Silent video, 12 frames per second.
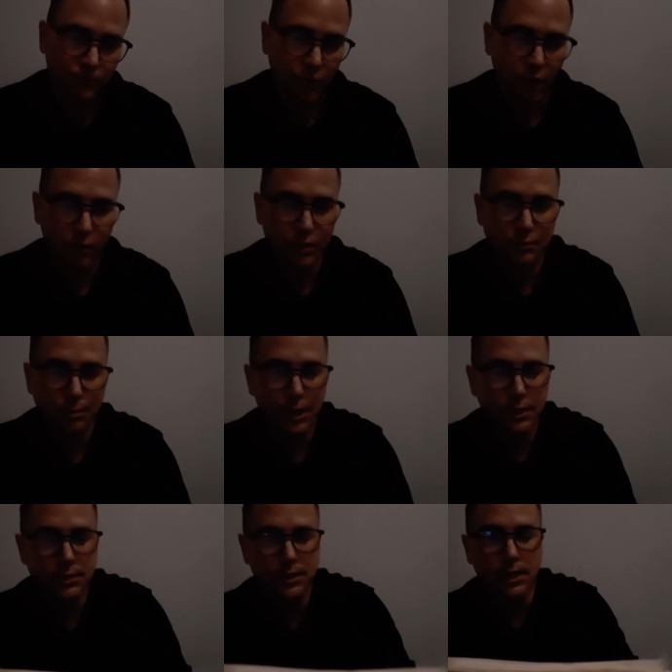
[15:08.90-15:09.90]
Cody's
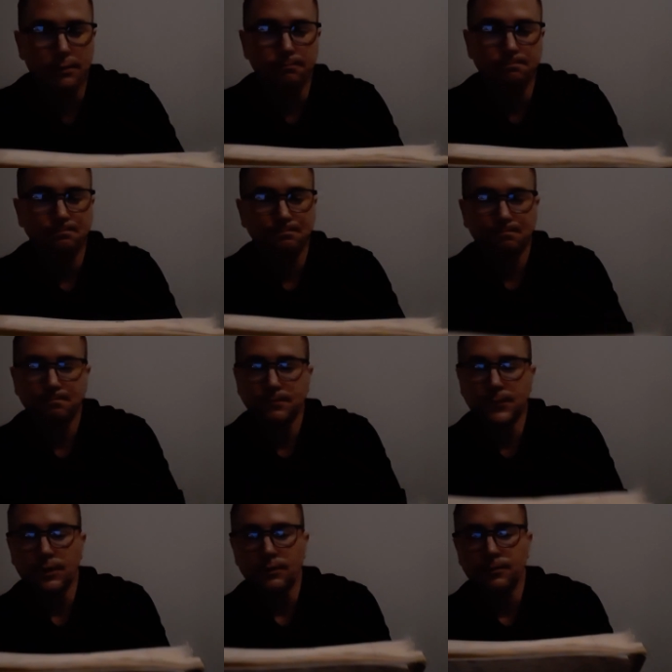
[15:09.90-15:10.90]
Bath Time.
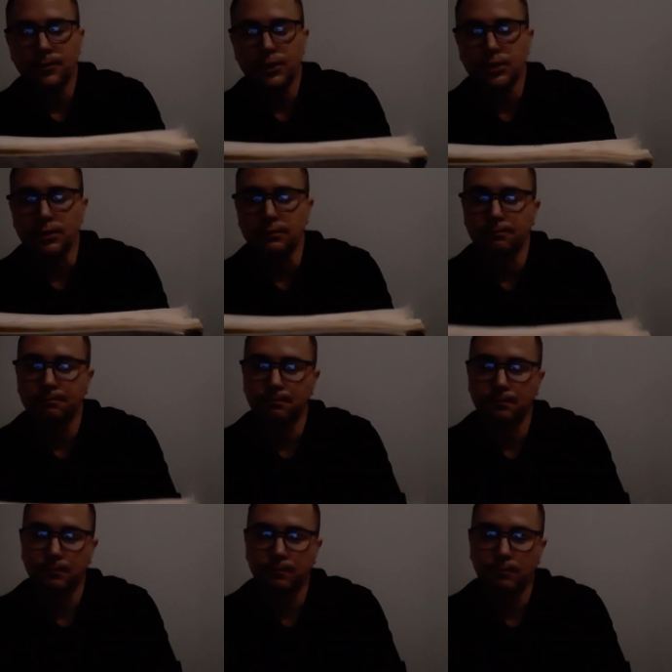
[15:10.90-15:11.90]
Fiction.
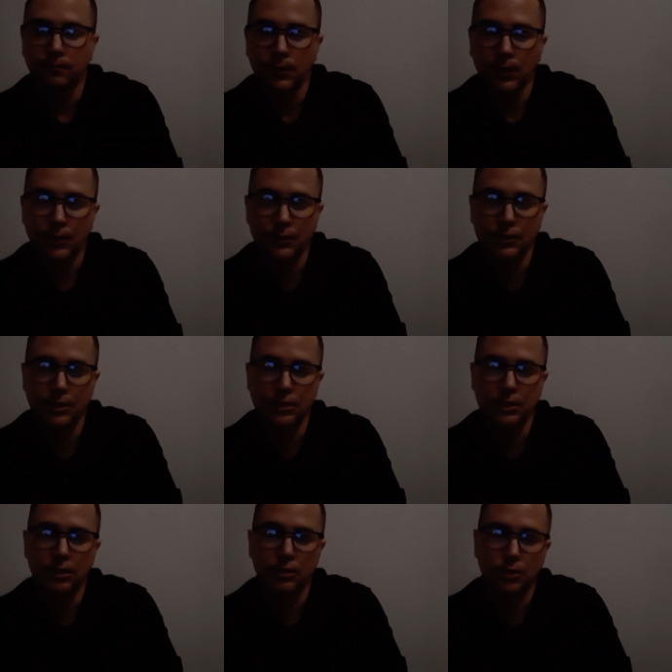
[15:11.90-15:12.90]
These are just
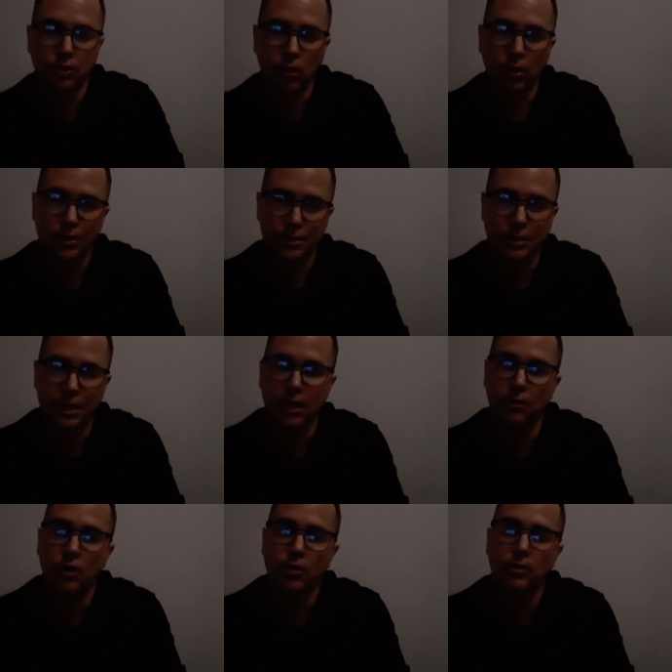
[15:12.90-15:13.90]
little stories that I
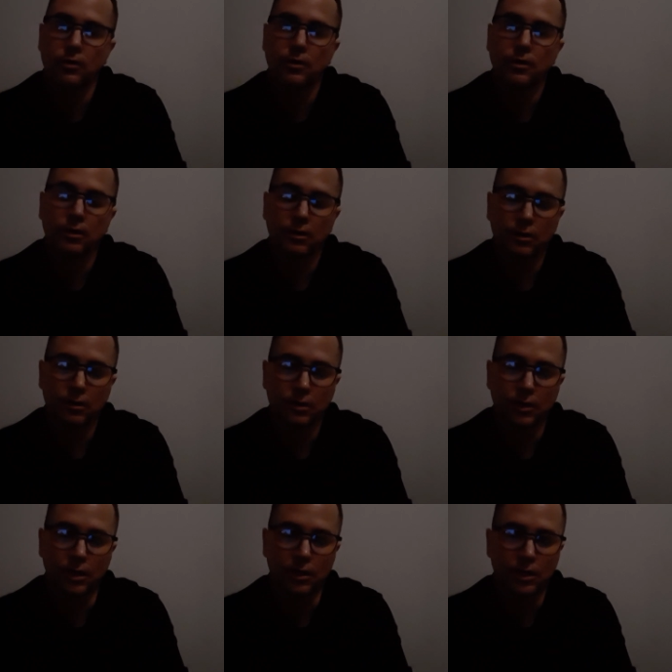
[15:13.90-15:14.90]
wrote,
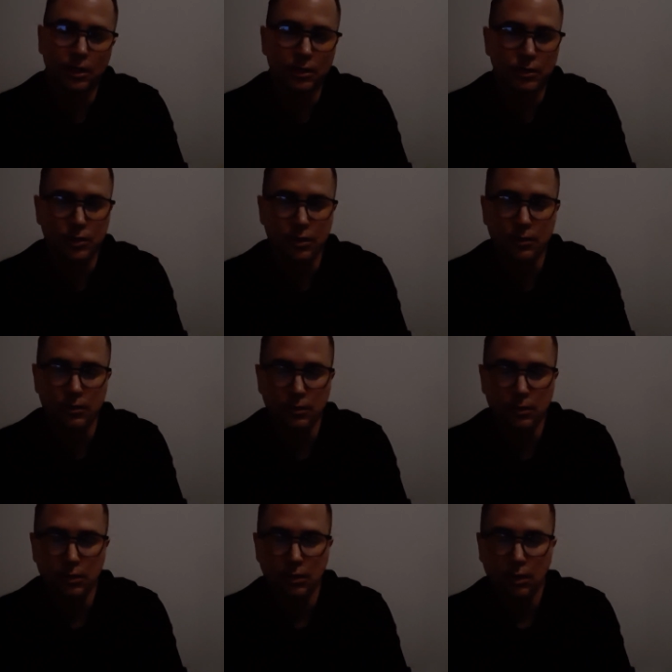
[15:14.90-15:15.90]
kind of like a journal.
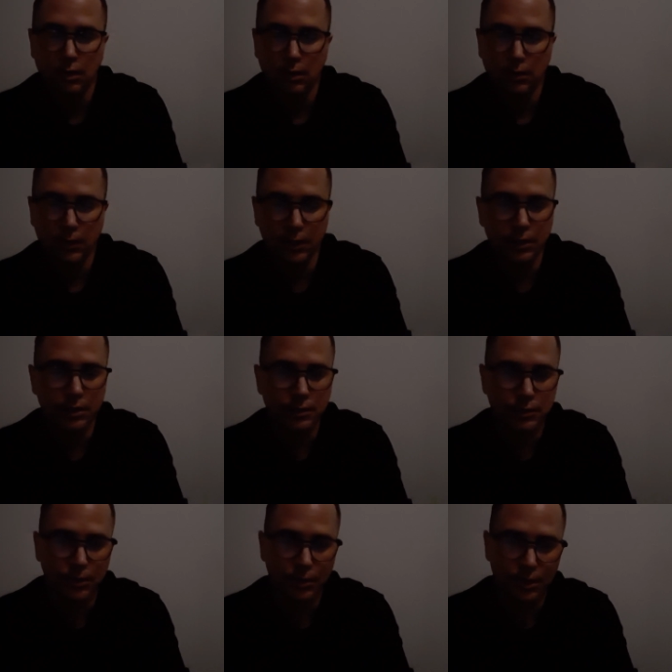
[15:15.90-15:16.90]
Getting
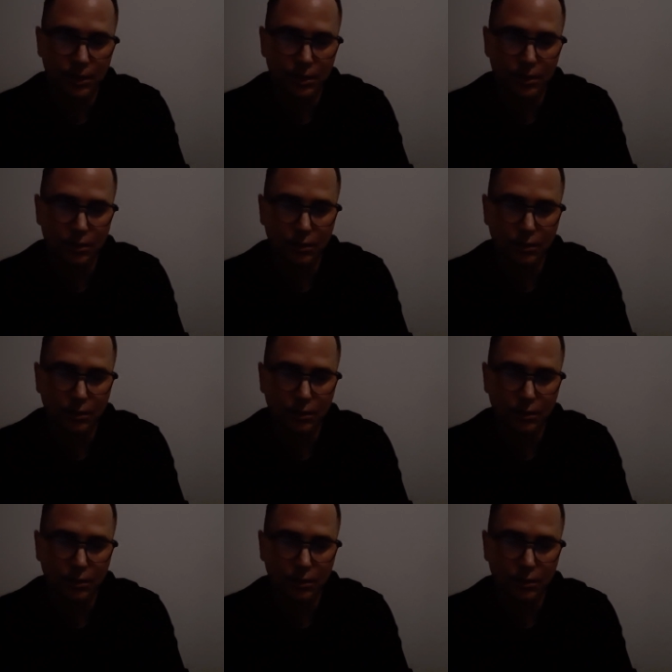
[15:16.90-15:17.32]
into the